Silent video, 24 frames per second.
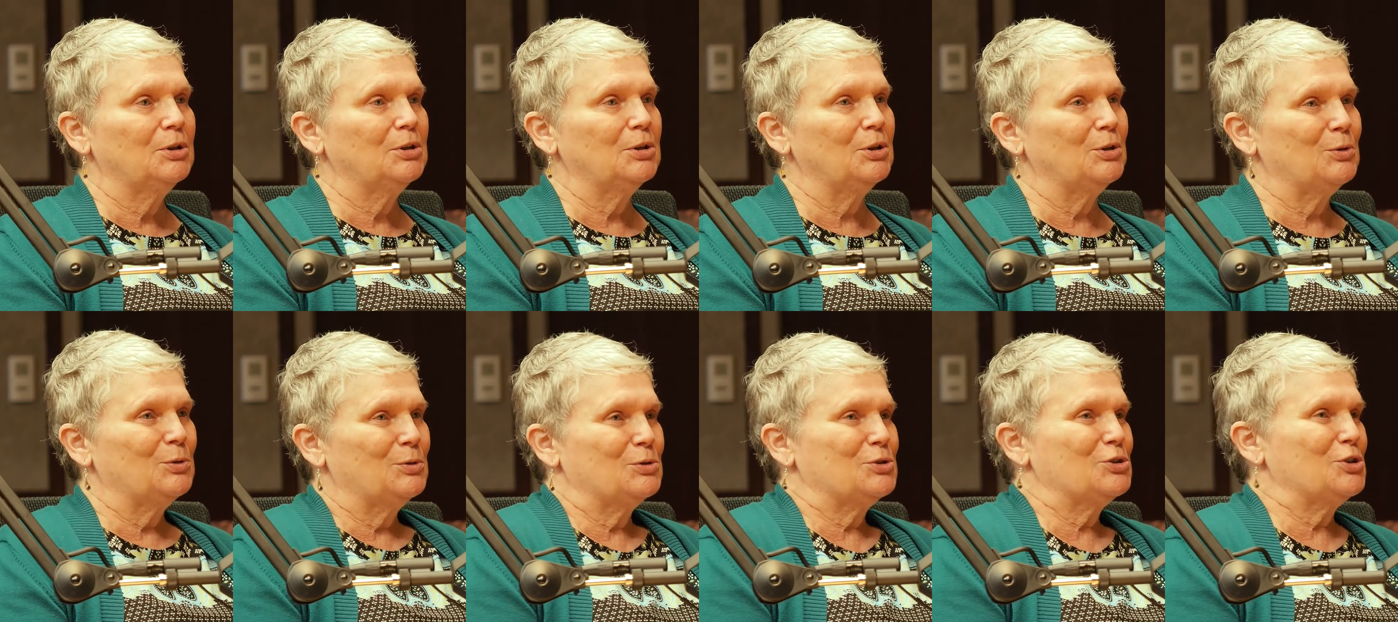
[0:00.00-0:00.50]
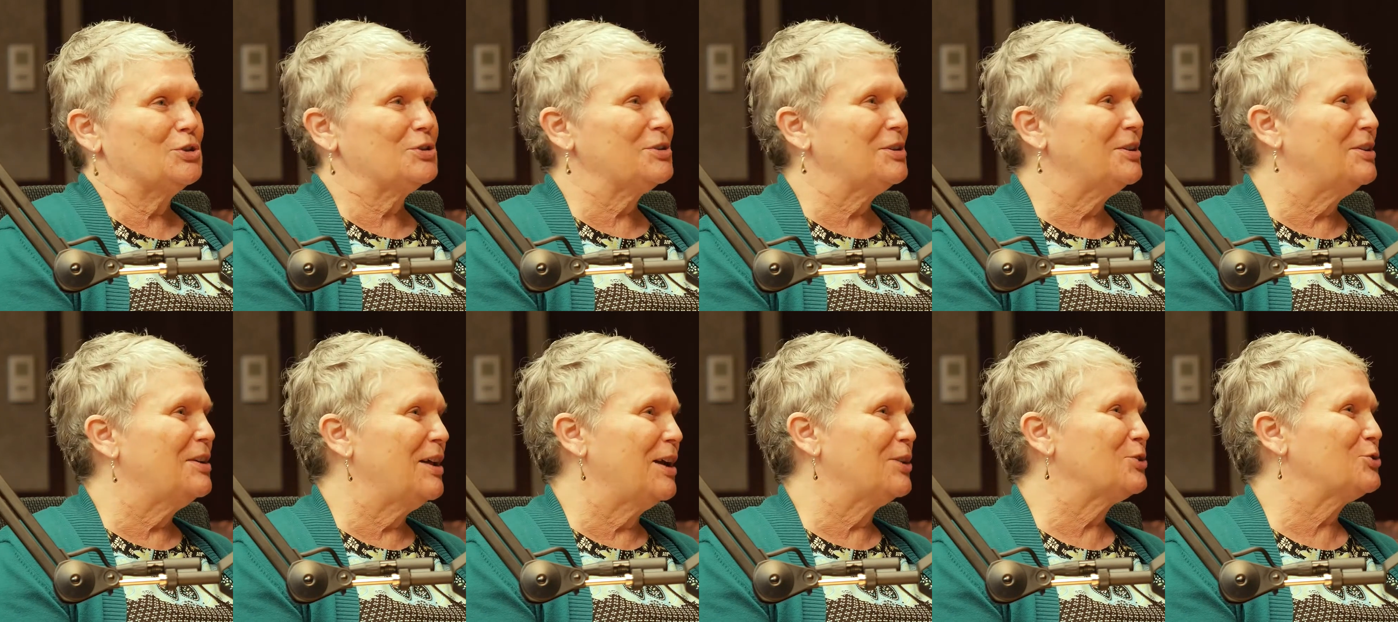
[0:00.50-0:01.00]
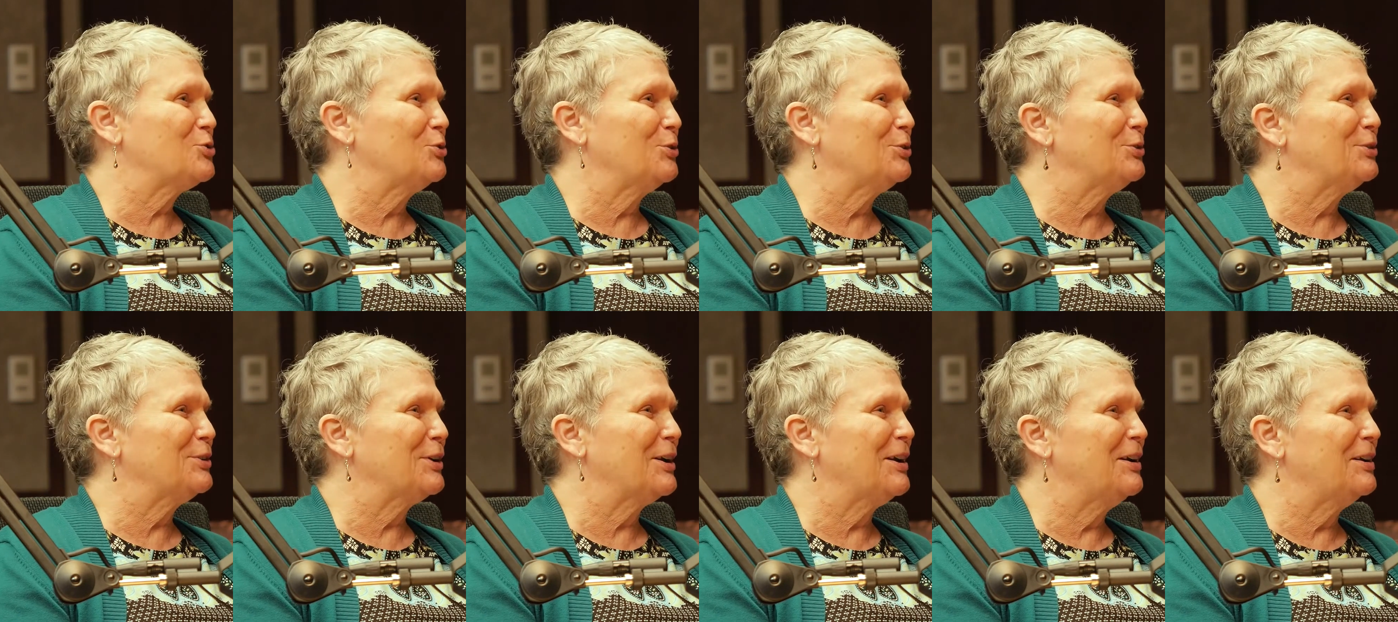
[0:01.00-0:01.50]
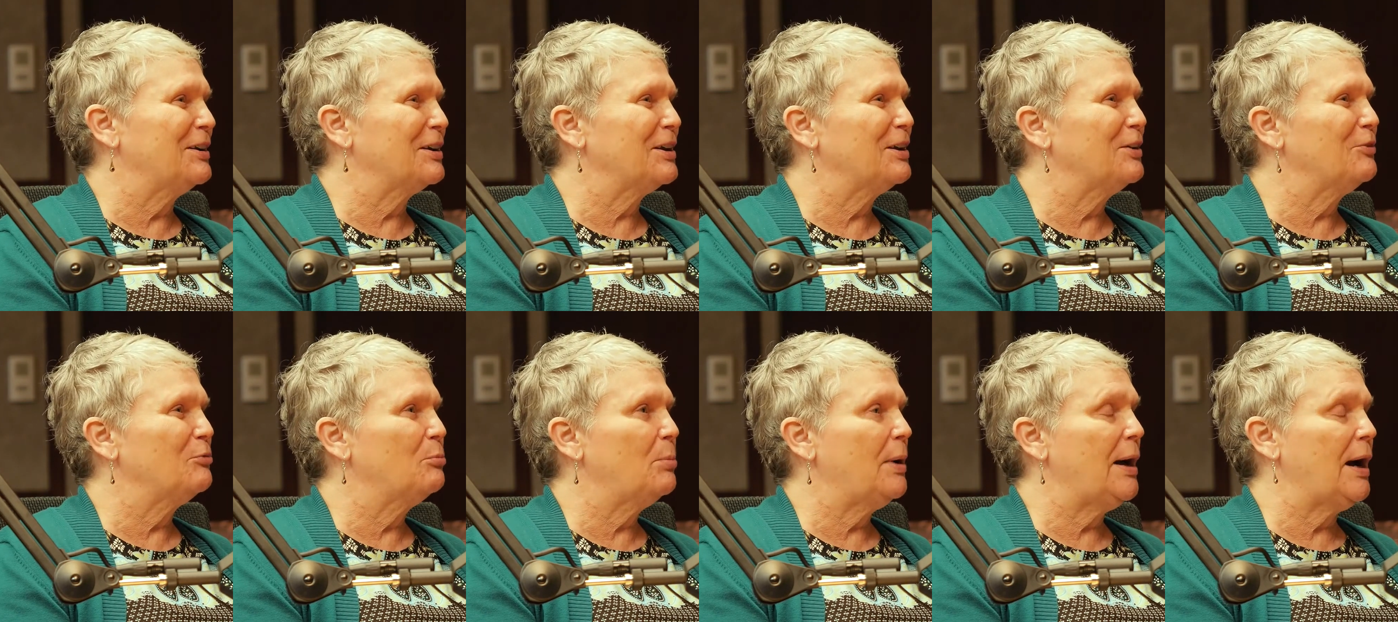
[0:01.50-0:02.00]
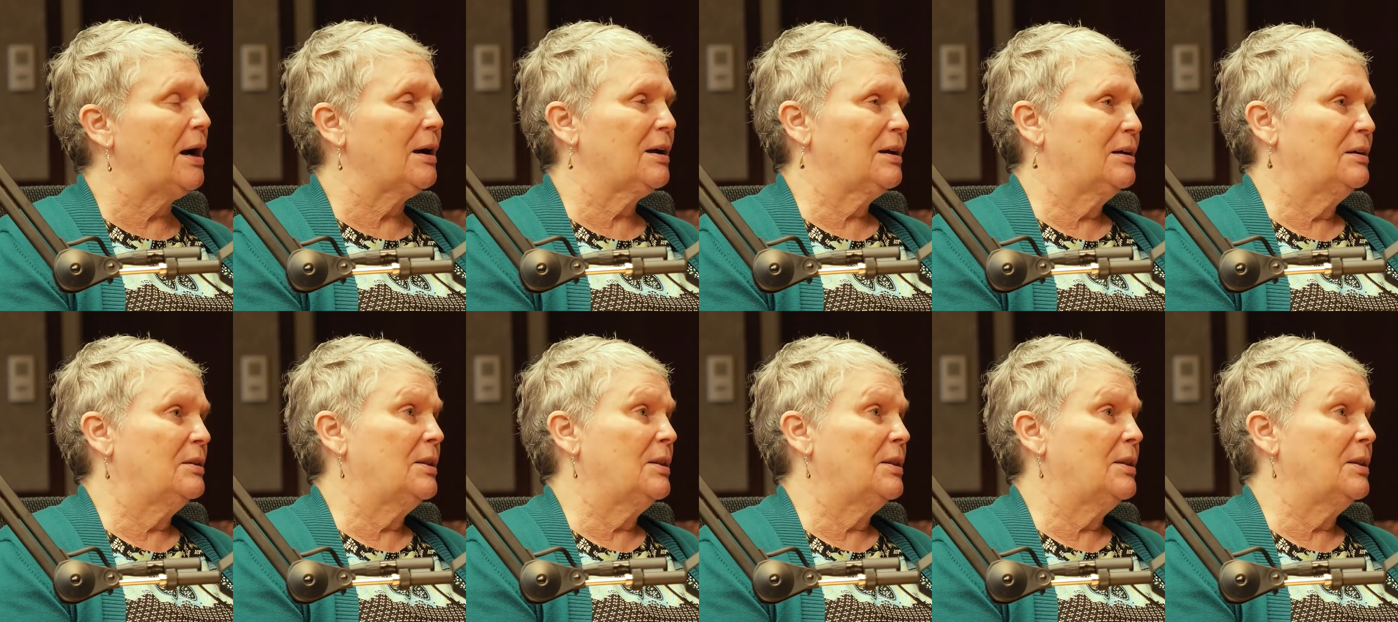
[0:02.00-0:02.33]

it was just a natural to kind of give back.